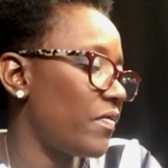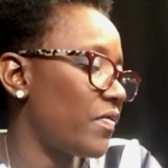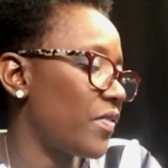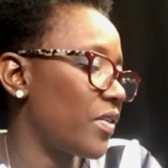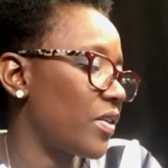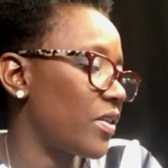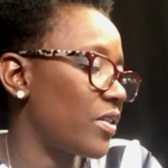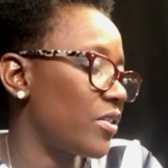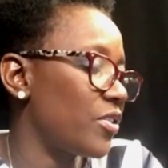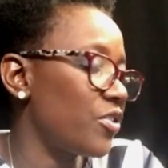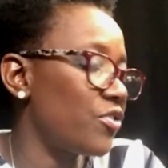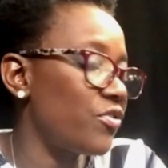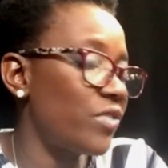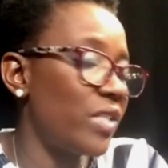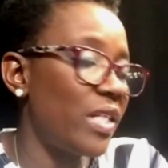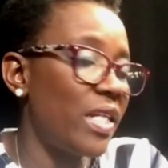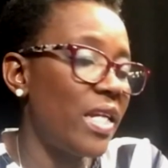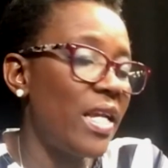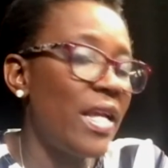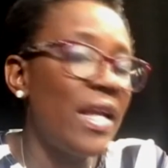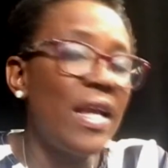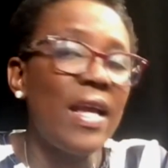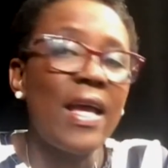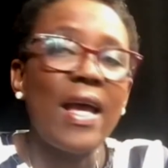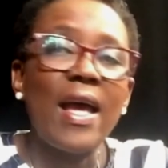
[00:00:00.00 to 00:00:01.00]
the country
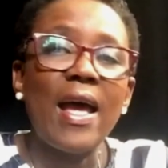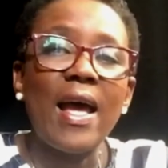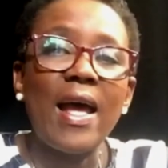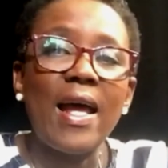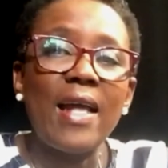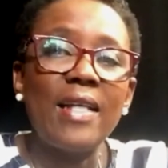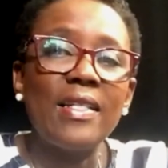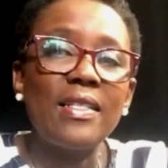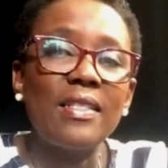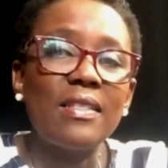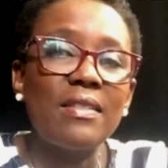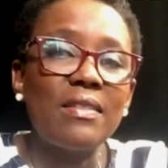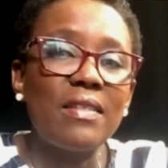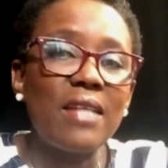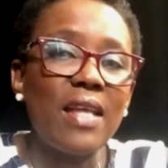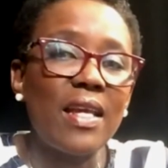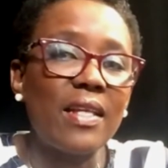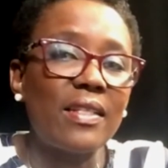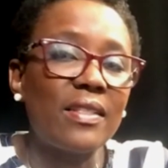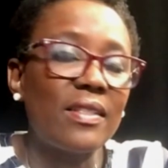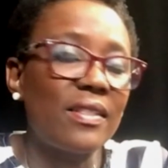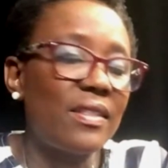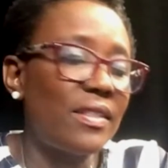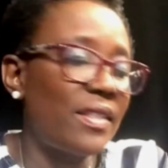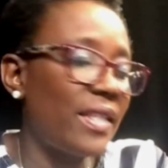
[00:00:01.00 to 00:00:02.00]
and the
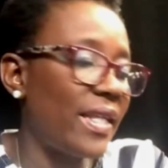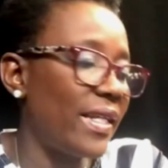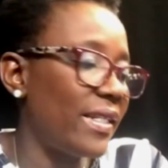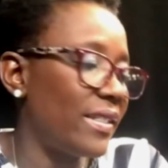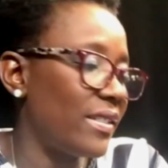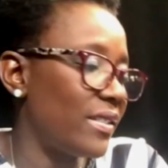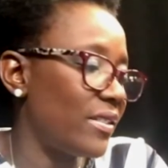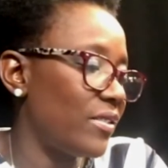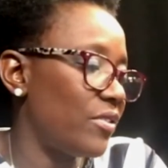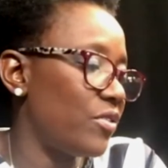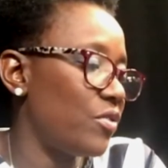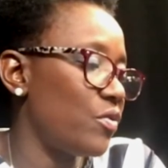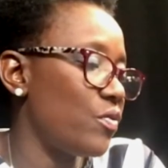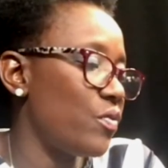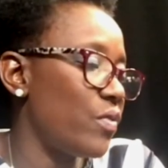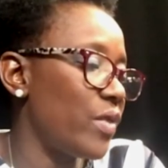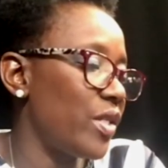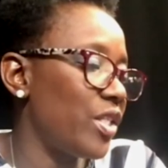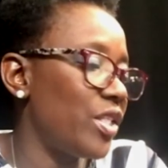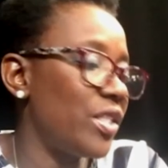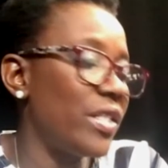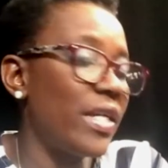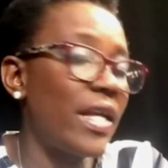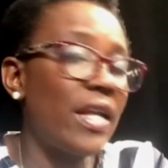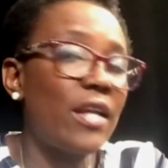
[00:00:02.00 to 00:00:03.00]
extent to
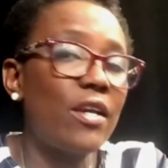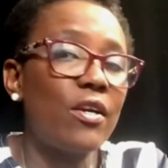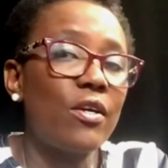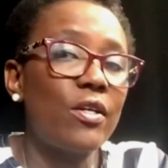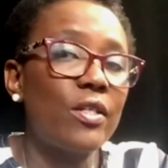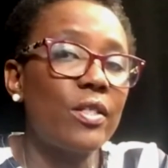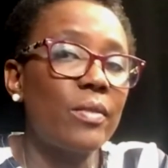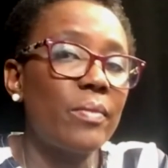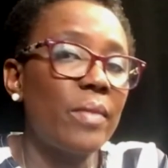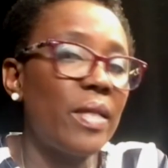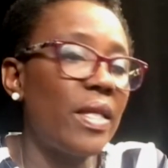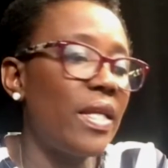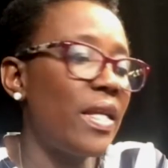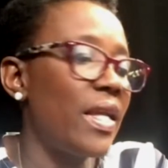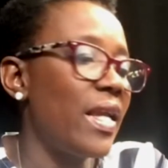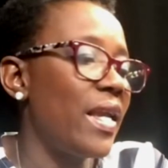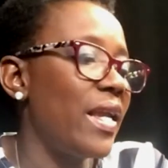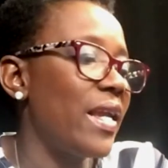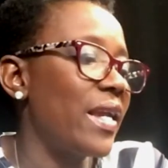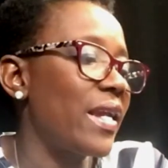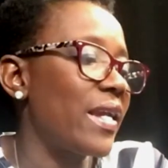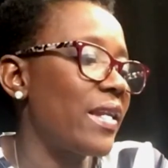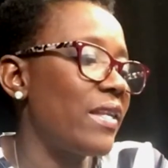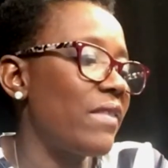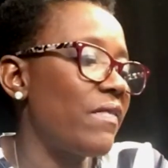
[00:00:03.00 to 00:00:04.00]
which the economy
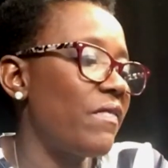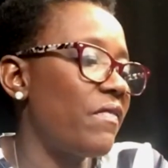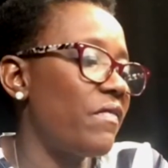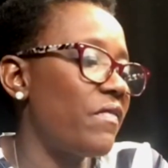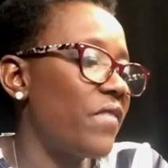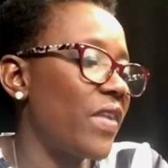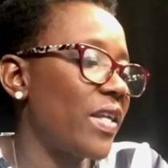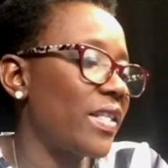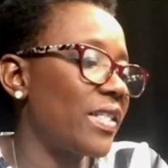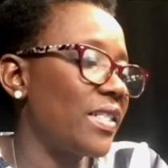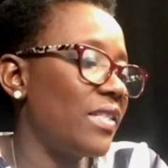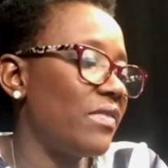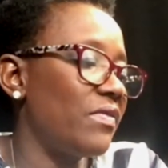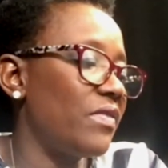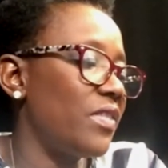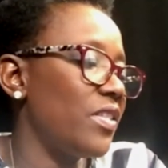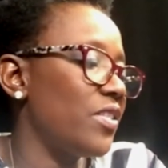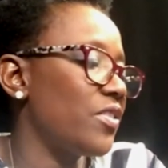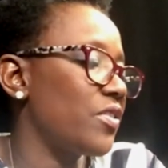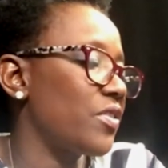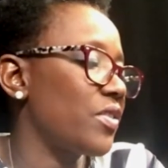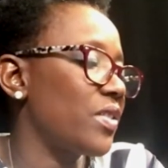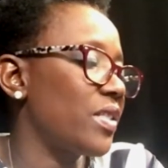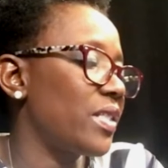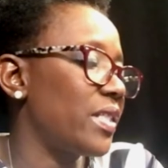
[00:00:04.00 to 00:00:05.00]
can effectively
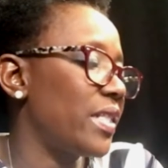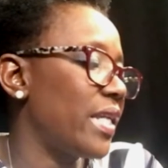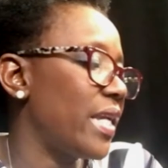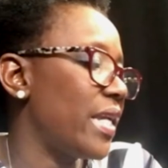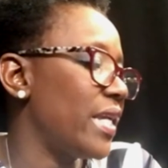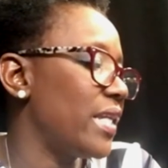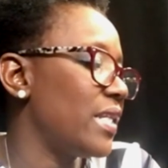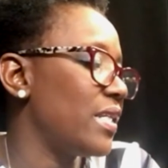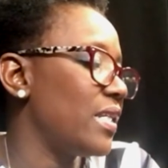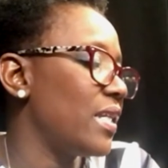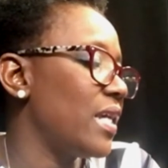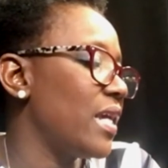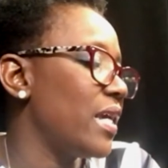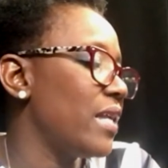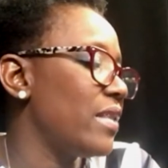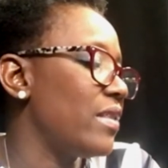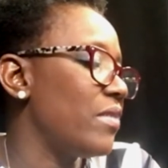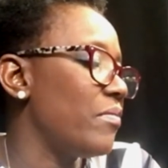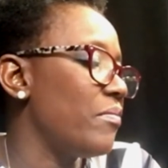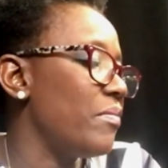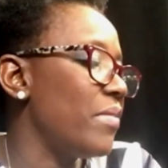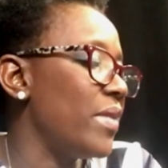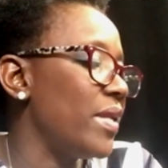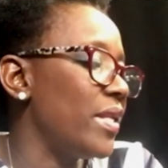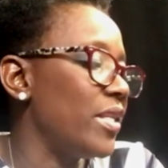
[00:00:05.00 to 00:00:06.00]
sustain the
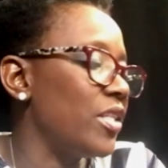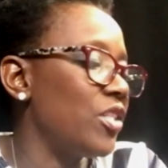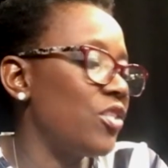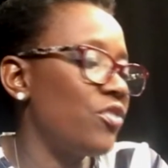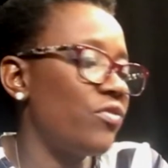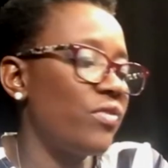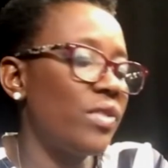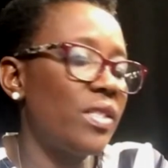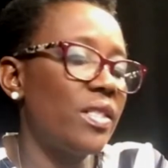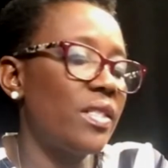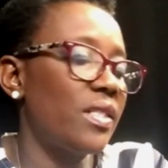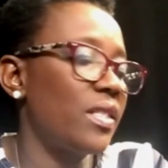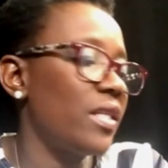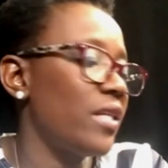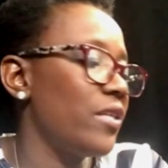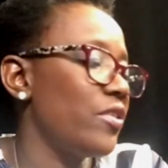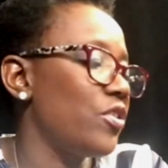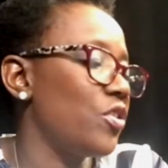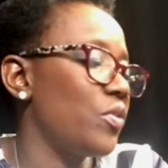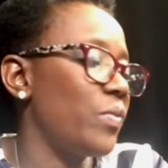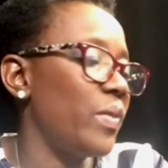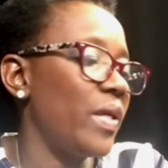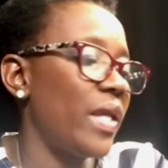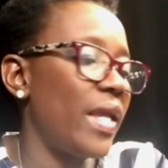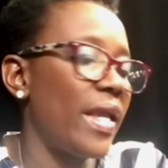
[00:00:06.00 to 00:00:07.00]
ministries
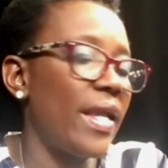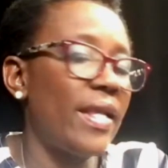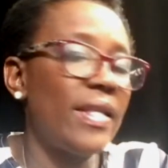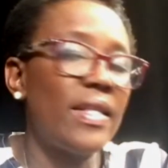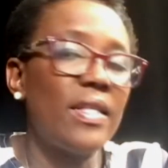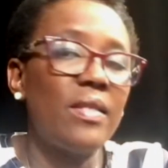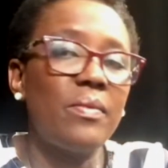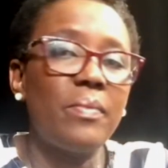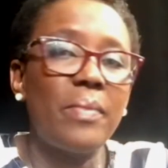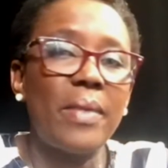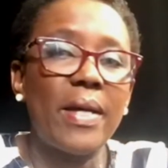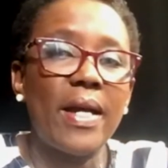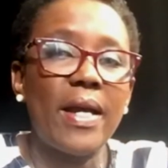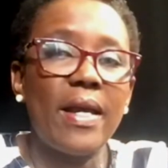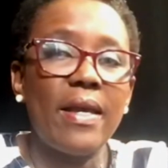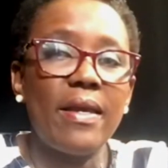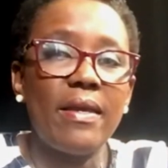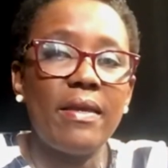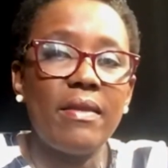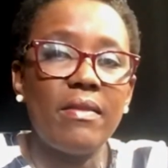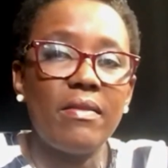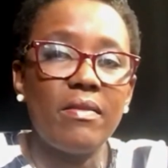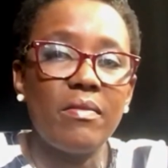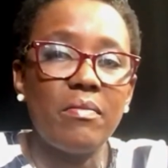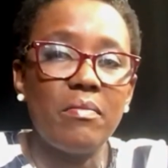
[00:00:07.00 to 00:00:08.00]
to be headed by
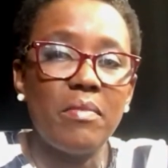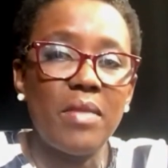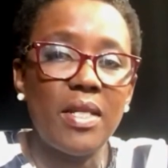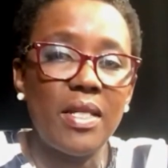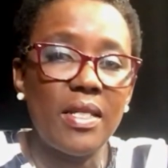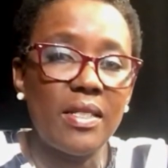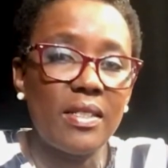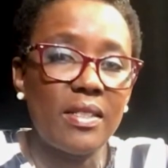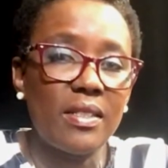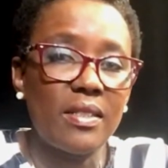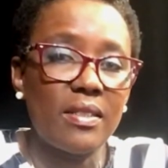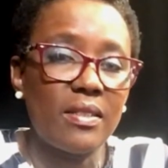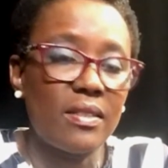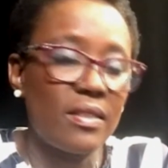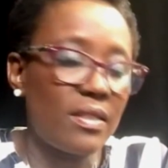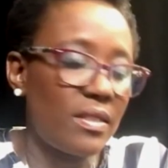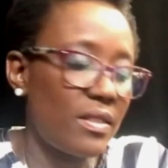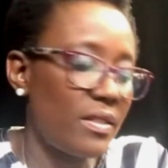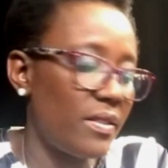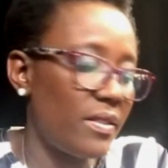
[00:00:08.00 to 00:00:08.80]
the ministers.